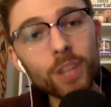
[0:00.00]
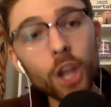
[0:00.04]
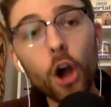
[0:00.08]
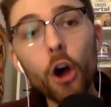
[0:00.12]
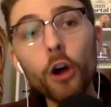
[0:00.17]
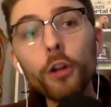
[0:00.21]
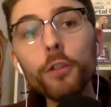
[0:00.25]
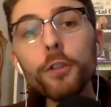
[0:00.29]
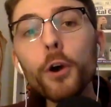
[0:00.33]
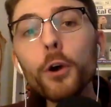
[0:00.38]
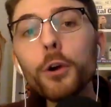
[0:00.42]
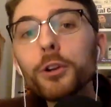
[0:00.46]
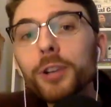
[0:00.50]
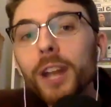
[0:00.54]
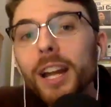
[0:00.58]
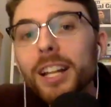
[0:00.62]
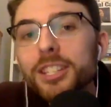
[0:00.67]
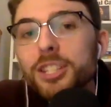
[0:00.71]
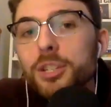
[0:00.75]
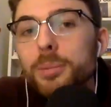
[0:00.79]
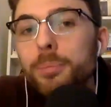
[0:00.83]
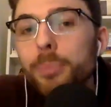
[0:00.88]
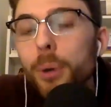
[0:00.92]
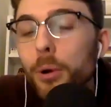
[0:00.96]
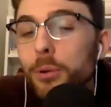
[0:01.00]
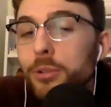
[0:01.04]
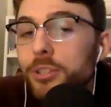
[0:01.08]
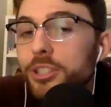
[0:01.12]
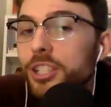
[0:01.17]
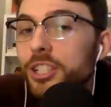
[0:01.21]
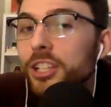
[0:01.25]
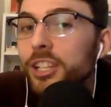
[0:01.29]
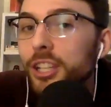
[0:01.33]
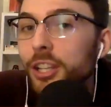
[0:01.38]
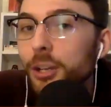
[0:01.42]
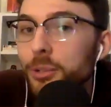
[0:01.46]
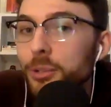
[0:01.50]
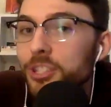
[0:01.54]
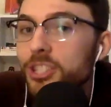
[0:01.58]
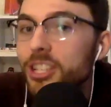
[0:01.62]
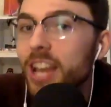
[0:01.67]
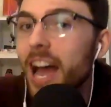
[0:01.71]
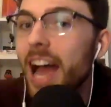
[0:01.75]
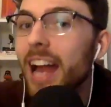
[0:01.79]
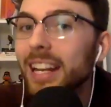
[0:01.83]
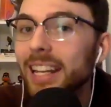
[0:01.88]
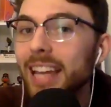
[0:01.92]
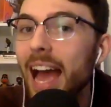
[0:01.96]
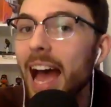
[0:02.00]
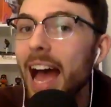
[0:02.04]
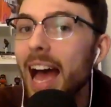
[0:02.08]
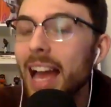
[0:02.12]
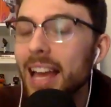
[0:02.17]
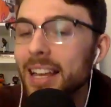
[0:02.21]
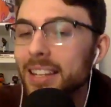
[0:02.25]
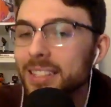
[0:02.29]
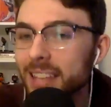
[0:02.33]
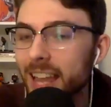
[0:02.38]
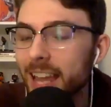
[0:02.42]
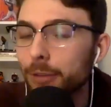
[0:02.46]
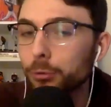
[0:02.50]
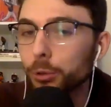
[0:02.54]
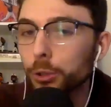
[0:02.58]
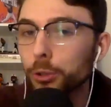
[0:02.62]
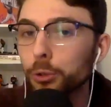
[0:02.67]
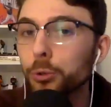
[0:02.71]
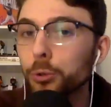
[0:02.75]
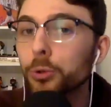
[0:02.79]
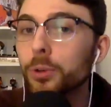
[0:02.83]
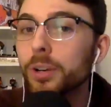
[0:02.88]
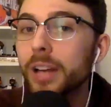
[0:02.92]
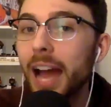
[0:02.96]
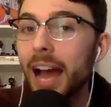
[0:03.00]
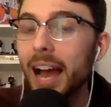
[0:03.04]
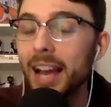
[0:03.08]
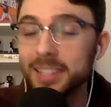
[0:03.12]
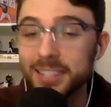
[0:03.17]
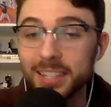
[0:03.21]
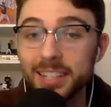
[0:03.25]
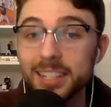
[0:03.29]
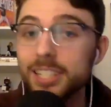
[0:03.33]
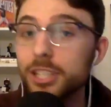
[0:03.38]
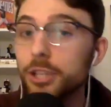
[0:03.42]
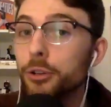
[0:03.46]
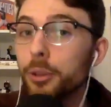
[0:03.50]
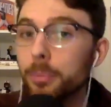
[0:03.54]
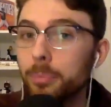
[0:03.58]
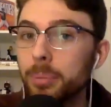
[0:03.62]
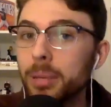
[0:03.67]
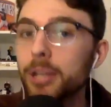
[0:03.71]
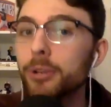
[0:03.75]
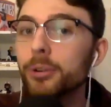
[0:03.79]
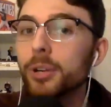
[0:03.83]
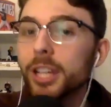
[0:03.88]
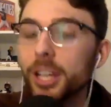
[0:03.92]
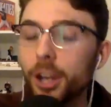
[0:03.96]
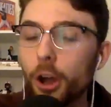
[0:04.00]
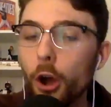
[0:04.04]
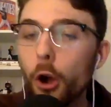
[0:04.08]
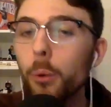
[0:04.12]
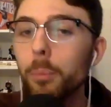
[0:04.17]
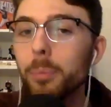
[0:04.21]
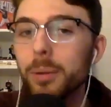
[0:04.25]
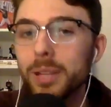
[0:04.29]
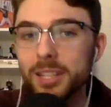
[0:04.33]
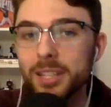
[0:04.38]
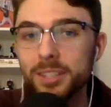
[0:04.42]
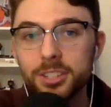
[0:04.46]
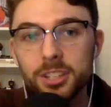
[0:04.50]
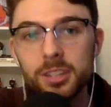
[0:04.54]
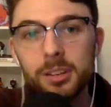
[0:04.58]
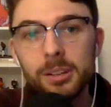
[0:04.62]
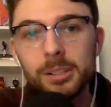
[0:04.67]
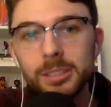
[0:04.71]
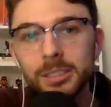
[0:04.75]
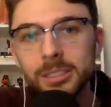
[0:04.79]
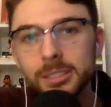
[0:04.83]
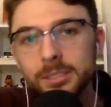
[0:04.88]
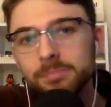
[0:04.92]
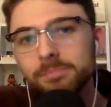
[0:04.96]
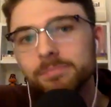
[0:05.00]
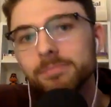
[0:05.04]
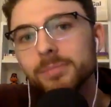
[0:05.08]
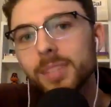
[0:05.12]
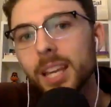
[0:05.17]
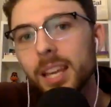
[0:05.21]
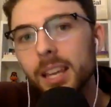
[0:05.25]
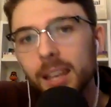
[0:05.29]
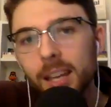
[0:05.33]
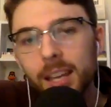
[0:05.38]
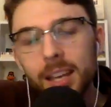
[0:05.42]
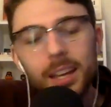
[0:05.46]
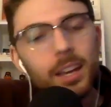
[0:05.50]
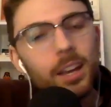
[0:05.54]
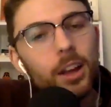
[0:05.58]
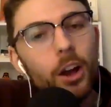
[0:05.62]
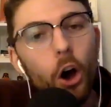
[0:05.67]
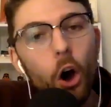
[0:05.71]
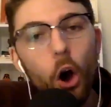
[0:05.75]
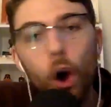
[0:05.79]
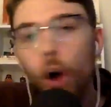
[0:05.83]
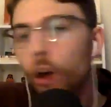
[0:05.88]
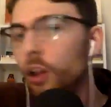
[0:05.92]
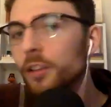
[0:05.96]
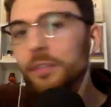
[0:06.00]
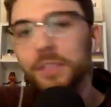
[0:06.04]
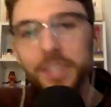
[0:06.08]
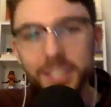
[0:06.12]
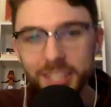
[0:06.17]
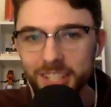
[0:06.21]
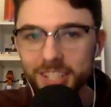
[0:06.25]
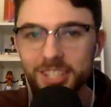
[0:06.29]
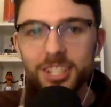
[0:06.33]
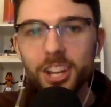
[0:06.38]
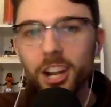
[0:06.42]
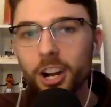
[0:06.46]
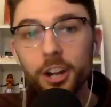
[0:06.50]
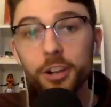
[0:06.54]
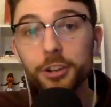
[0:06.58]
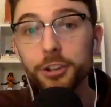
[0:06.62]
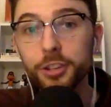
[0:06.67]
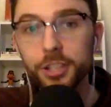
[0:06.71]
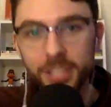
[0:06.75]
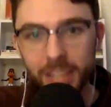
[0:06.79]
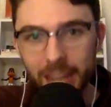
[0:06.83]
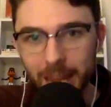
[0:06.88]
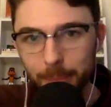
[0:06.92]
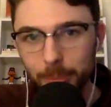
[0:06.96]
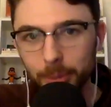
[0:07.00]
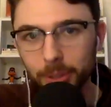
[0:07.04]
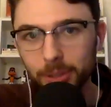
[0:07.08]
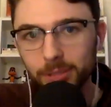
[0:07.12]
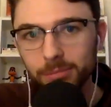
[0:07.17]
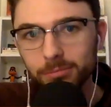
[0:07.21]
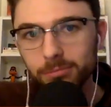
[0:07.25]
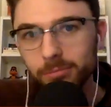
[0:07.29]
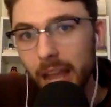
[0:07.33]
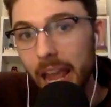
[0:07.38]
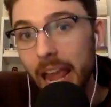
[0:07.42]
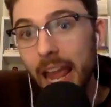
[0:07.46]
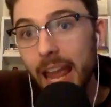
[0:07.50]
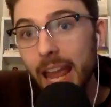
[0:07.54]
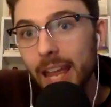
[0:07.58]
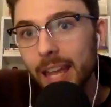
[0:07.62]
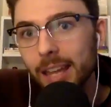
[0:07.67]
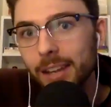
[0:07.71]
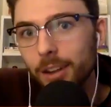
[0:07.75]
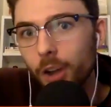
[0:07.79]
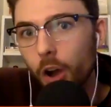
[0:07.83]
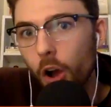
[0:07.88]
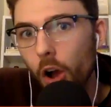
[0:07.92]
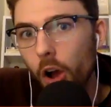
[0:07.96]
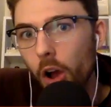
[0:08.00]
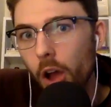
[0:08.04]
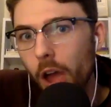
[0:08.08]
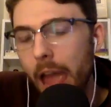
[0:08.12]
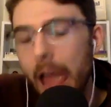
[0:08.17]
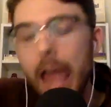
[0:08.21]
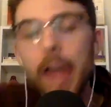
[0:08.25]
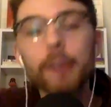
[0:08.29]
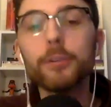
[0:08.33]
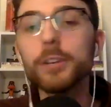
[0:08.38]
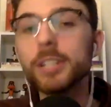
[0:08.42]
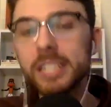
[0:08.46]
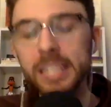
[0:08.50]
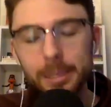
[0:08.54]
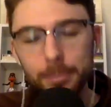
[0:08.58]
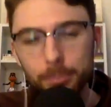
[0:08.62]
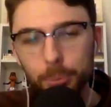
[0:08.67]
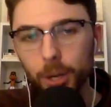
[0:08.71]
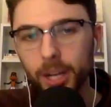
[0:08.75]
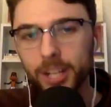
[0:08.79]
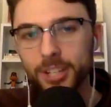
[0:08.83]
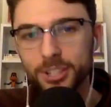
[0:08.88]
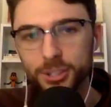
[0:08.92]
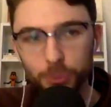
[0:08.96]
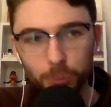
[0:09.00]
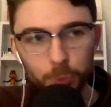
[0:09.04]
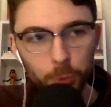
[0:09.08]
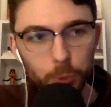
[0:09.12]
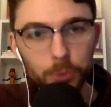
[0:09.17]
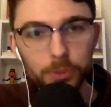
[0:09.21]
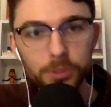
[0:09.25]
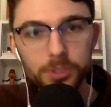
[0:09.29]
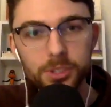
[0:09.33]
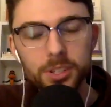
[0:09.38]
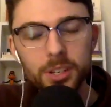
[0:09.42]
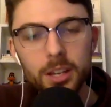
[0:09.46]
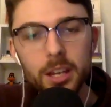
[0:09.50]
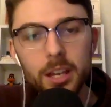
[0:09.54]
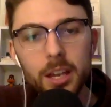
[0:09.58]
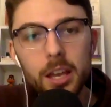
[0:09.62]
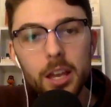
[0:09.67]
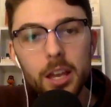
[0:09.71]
although you're not supposed to, you know, sign guys and recruit guys until the period opens, all of this is done under the table and every team breaks the rules.